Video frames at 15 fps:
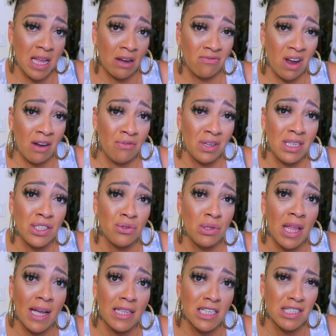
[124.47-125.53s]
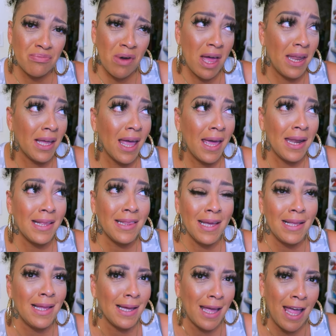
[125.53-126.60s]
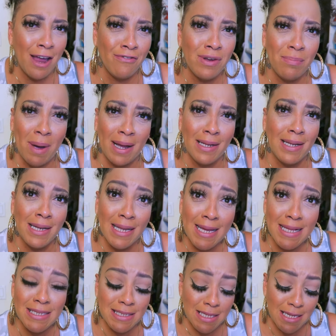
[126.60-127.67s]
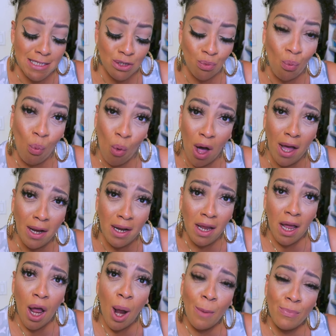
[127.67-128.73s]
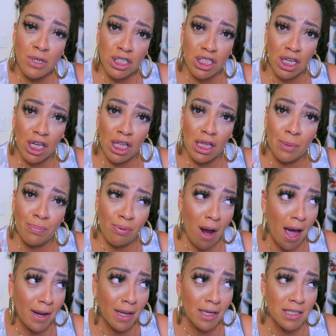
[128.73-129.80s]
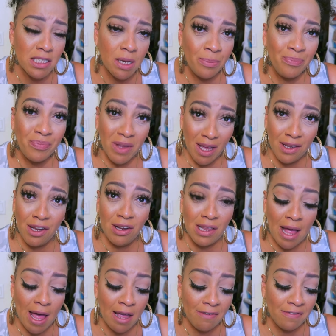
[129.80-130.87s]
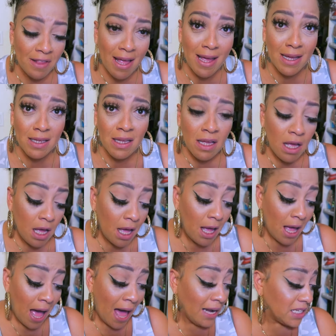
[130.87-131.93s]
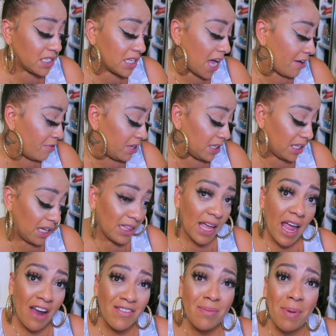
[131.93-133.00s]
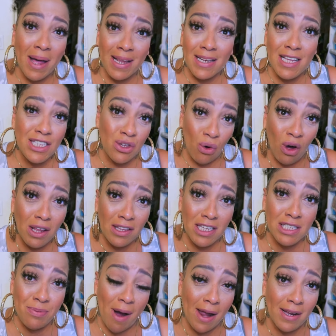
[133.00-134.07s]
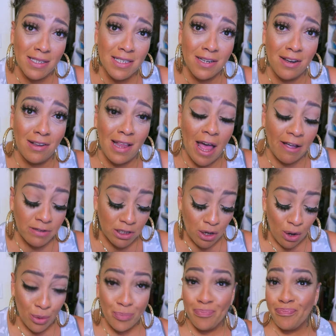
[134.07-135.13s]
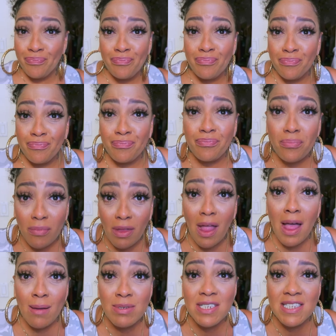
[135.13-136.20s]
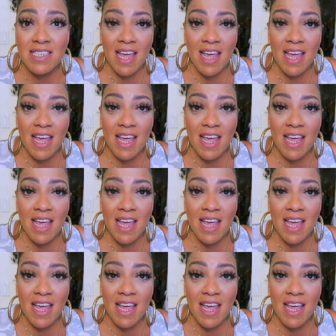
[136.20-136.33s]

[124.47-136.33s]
I, I really do like this product and I think like everybody needs this one particular product in their life. Like honestly, I really think that everybody needs all of these products in their life. So I'm just